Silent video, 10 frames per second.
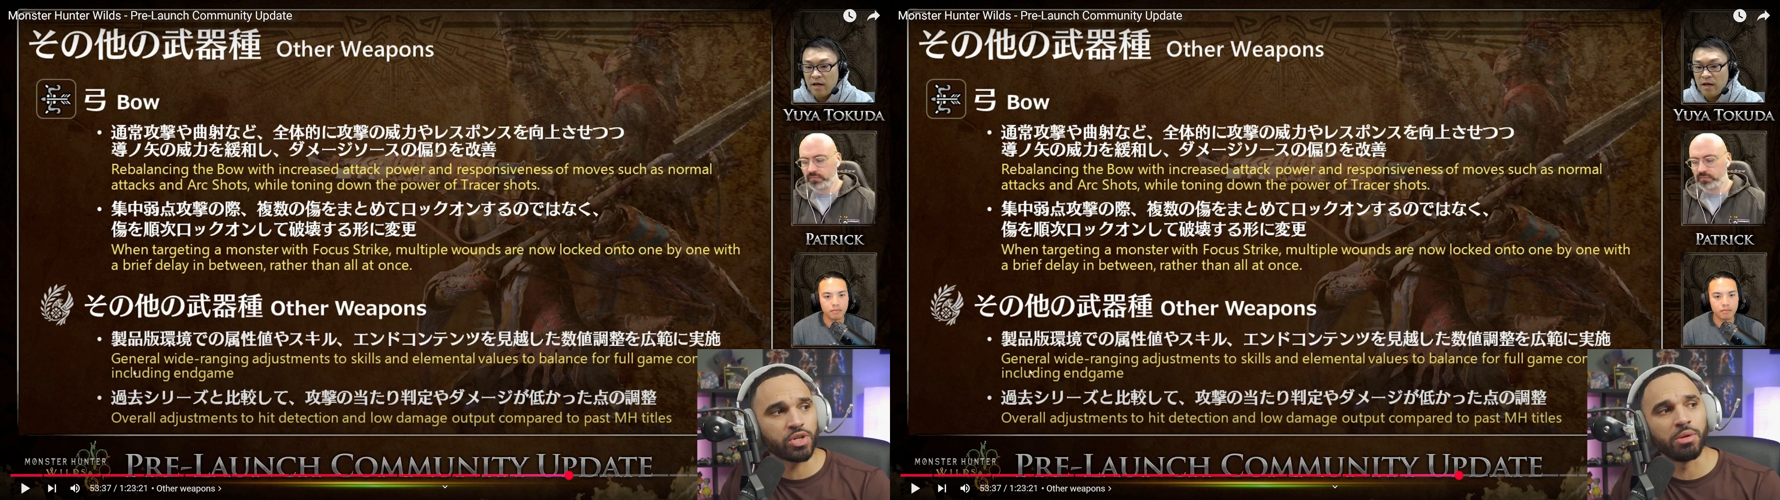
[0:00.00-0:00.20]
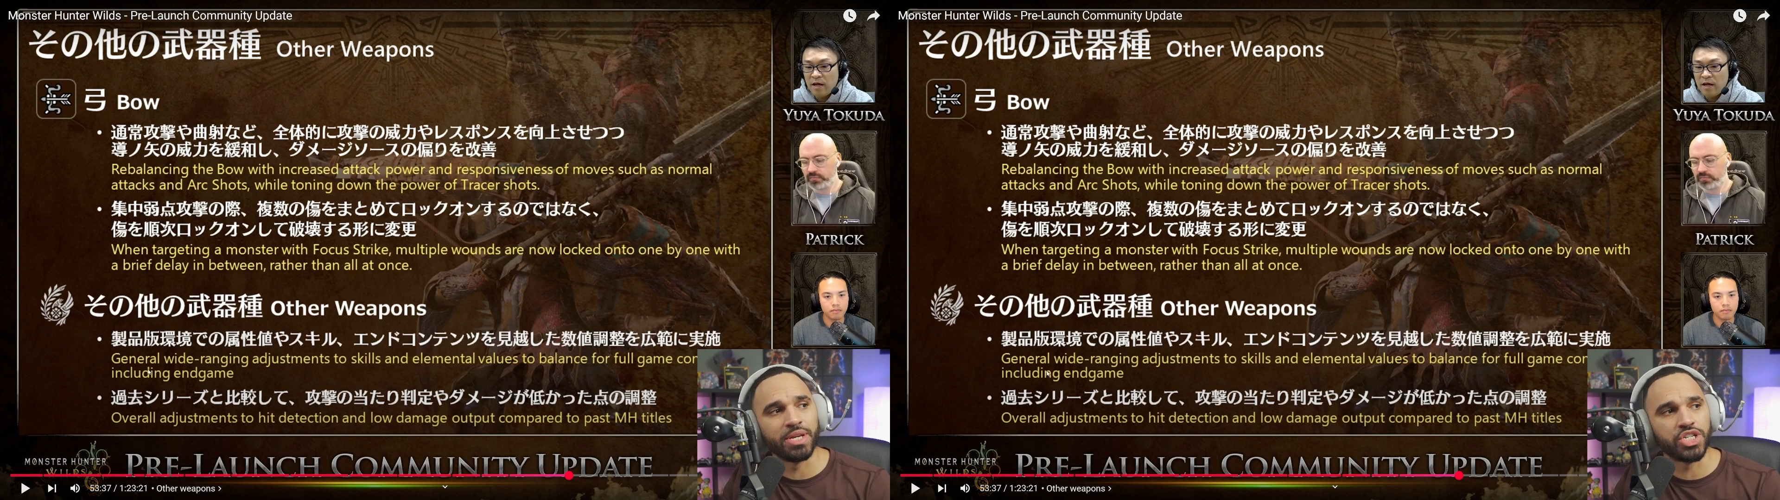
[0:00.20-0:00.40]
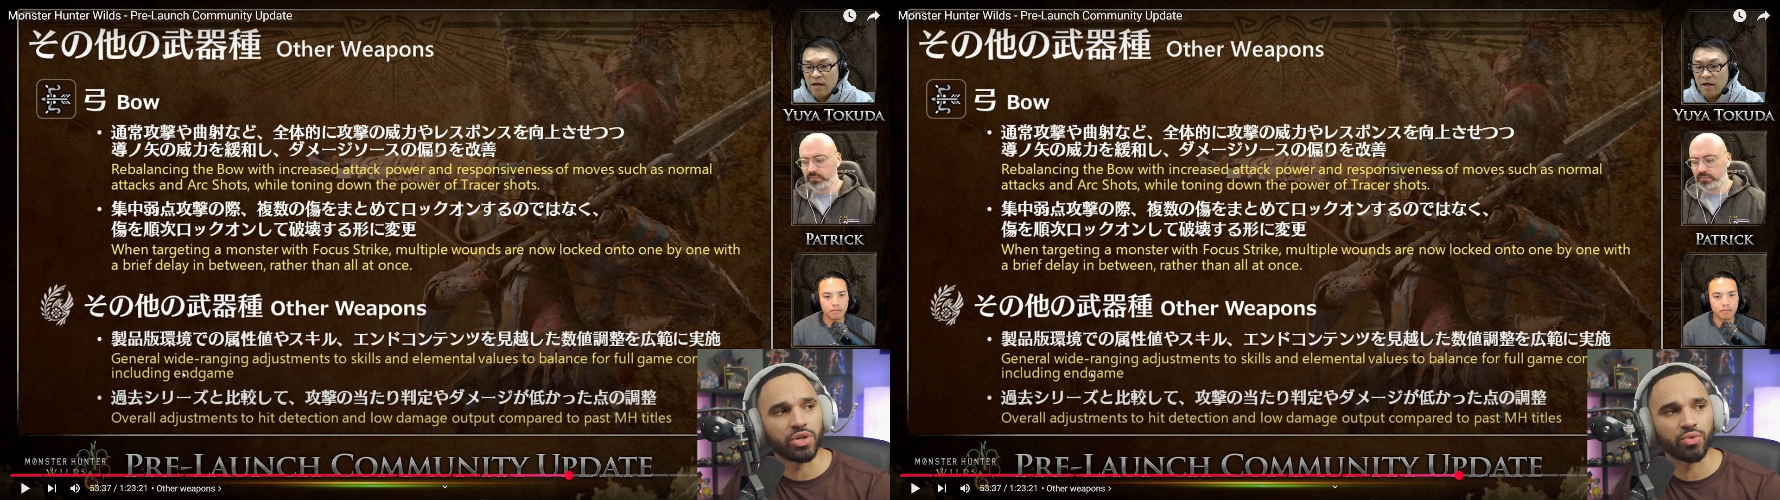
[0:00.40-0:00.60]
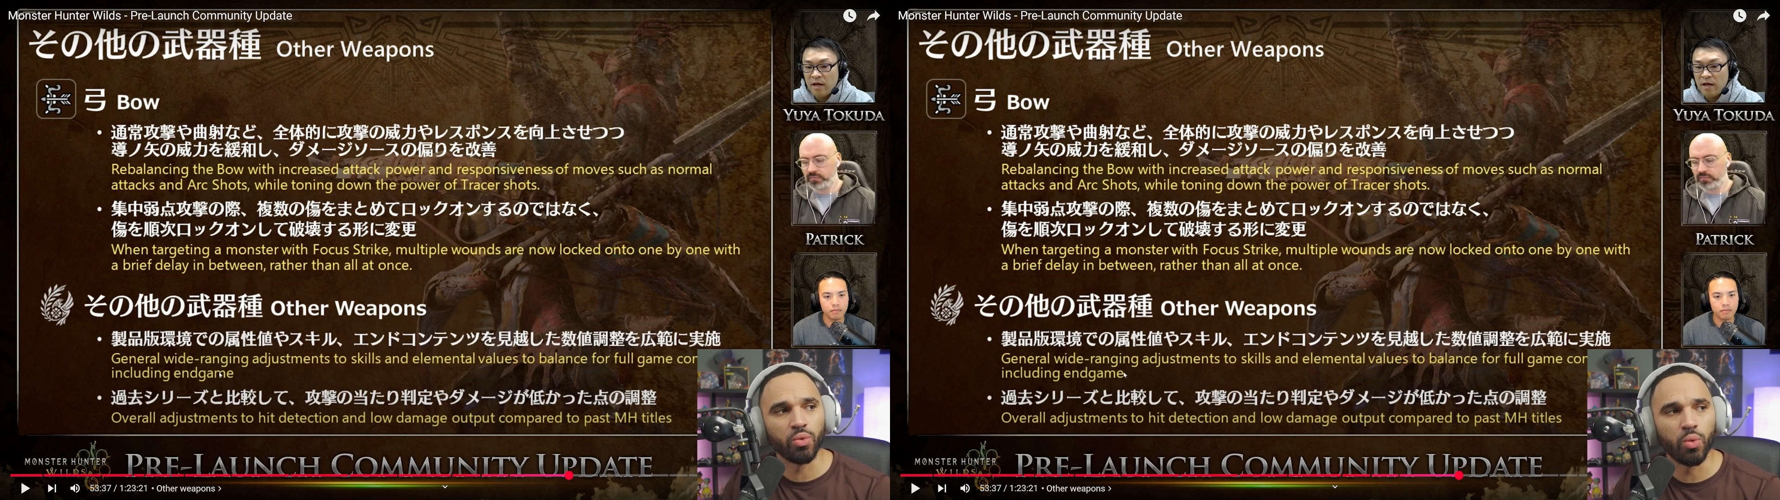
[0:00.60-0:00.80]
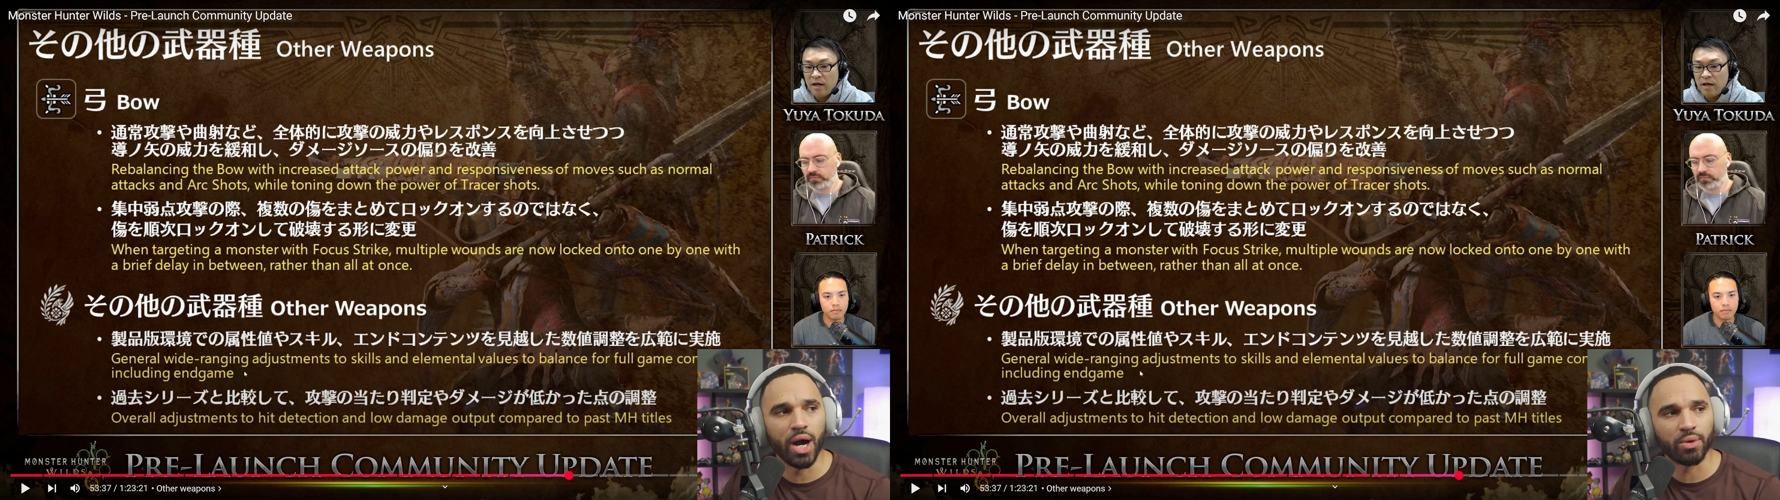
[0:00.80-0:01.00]
are going to be
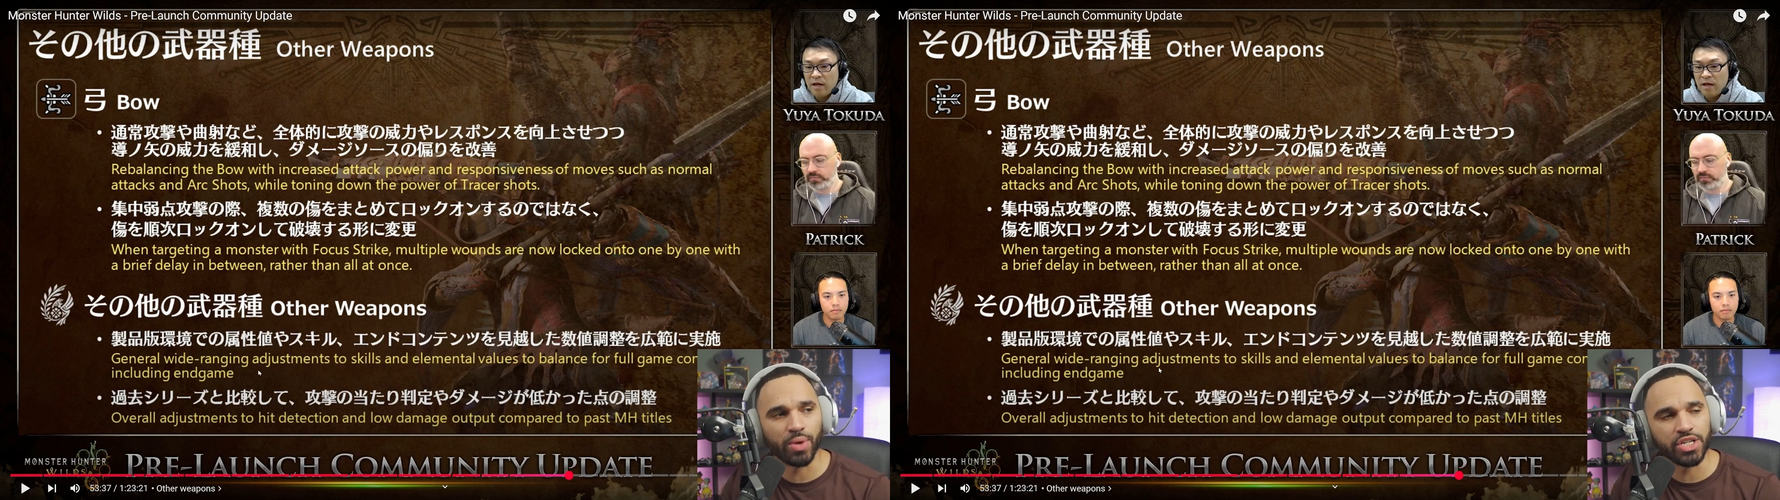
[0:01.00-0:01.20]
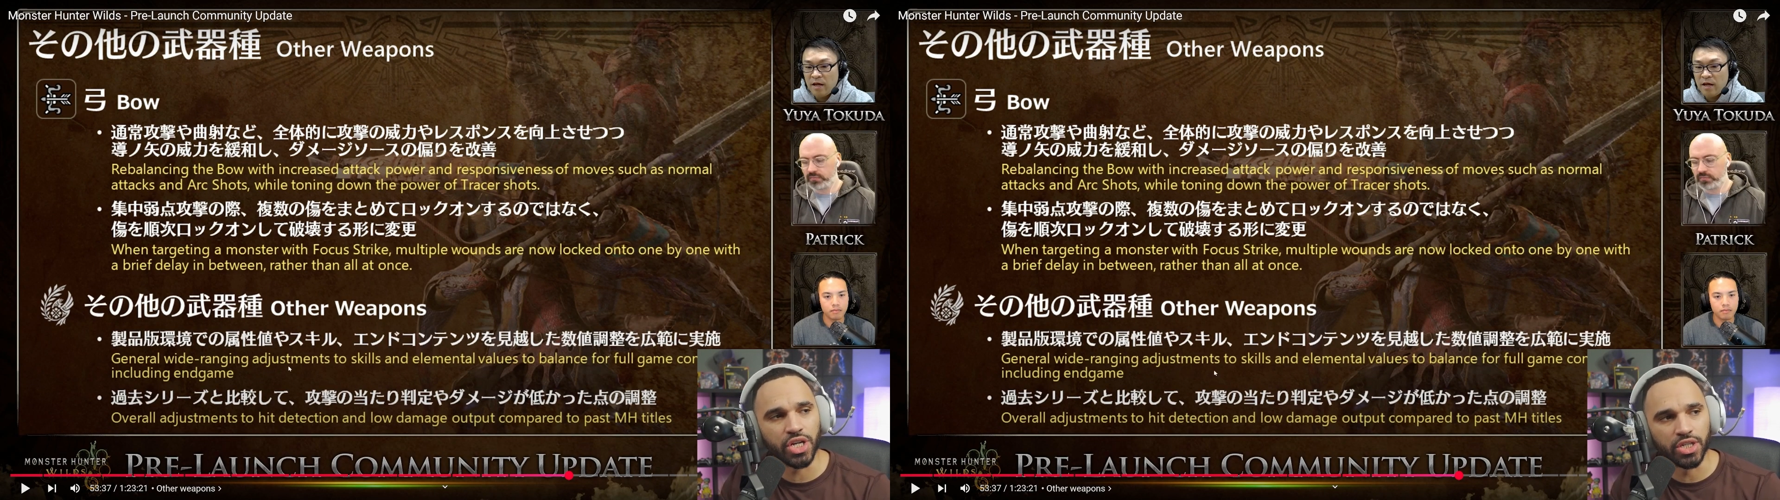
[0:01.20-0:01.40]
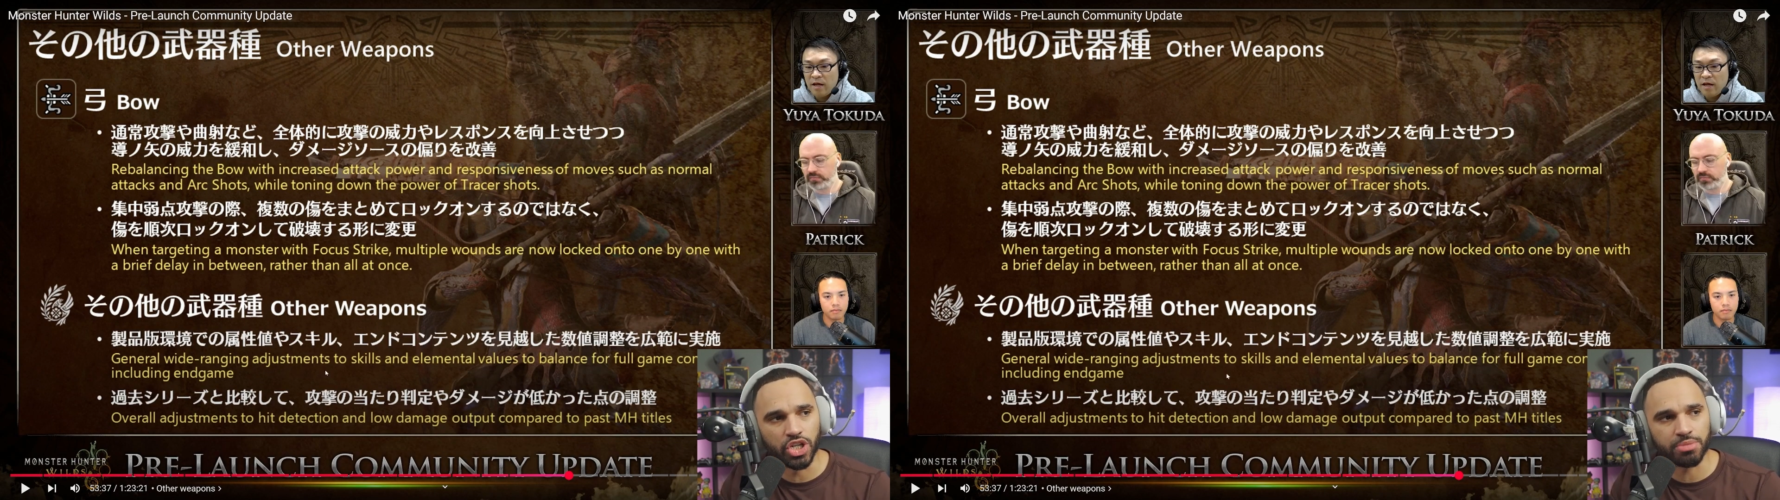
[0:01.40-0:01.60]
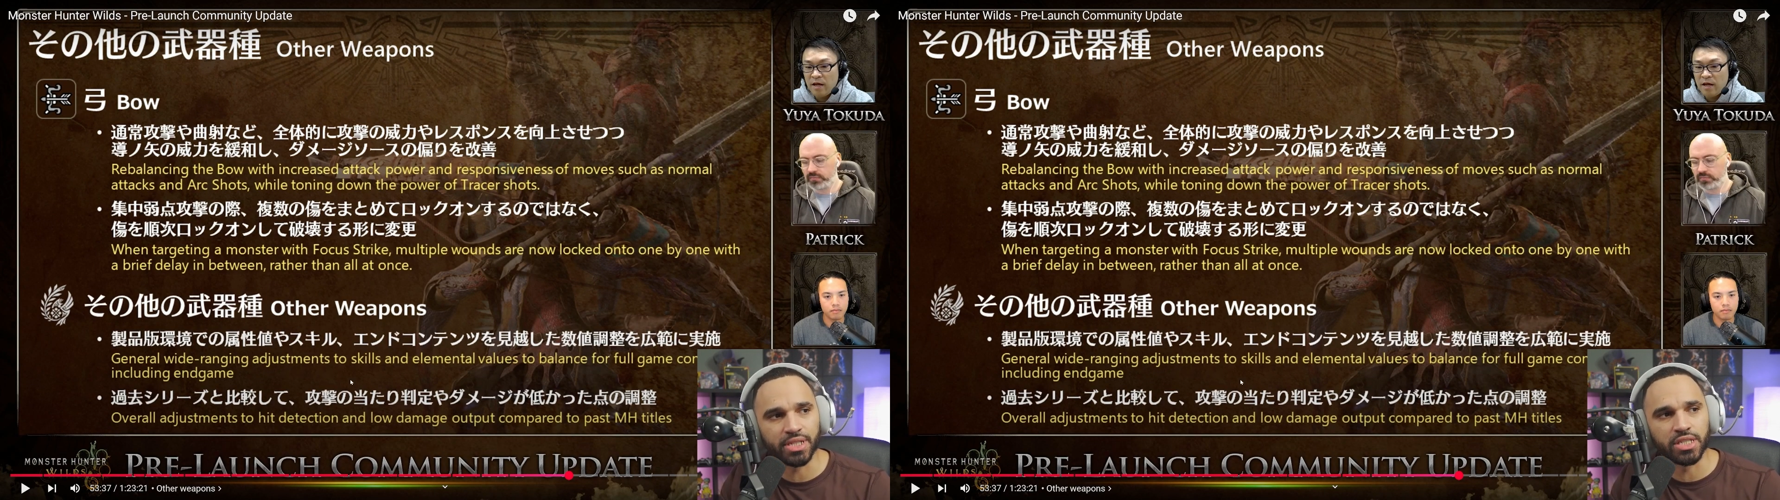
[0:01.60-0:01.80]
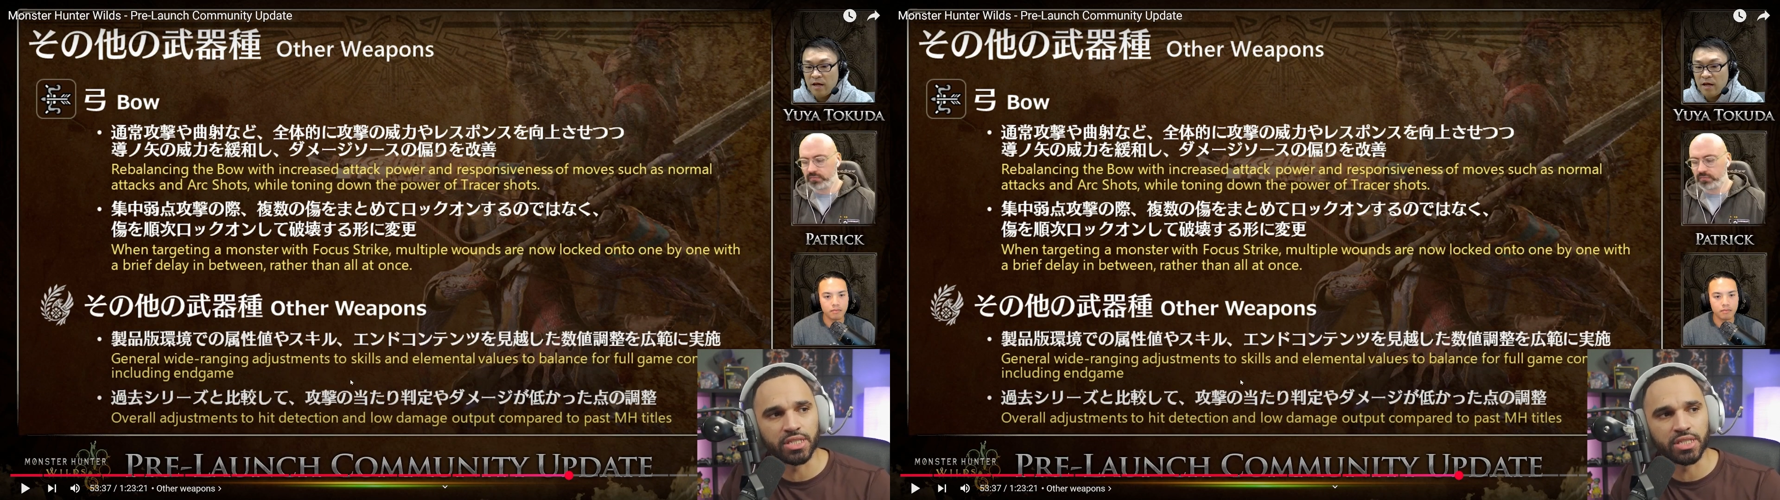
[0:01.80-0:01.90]
general wide-ranging adjustments to